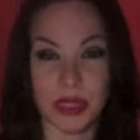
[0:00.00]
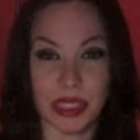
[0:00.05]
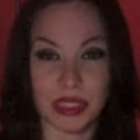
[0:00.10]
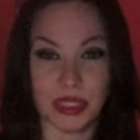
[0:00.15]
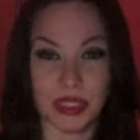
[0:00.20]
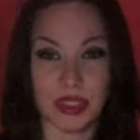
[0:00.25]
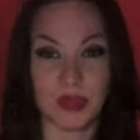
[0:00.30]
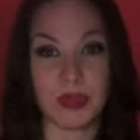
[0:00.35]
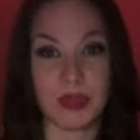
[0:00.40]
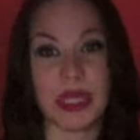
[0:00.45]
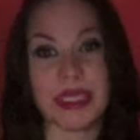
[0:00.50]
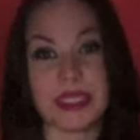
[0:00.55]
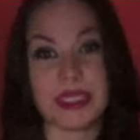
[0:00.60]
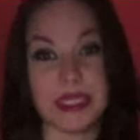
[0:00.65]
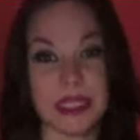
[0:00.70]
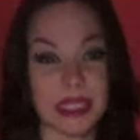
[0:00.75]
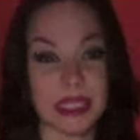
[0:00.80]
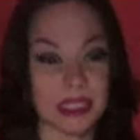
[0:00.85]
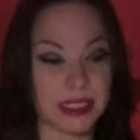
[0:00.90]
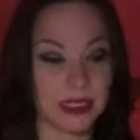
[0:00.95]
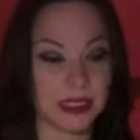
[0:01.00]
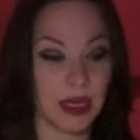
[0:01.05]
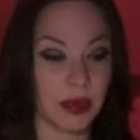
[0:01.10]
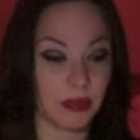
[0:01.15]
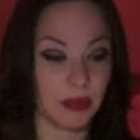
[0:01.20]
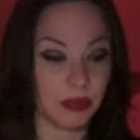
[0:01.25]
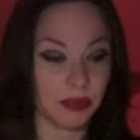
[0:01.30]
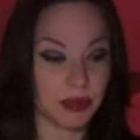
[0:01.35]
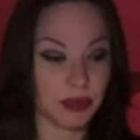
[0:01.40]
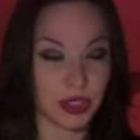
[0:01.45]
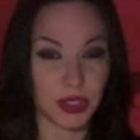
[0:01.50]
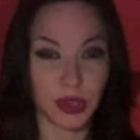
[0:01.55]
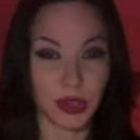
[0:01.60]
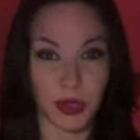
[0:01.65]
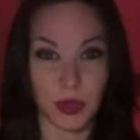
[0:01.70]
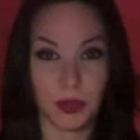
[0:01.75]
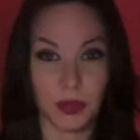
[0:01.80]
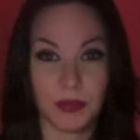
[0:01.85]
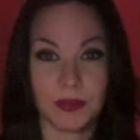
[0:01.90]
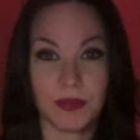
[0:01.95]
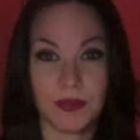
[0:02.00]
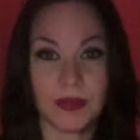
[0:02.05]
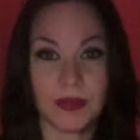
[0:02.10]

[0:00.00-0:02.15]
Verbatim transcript: that spices things up, you know,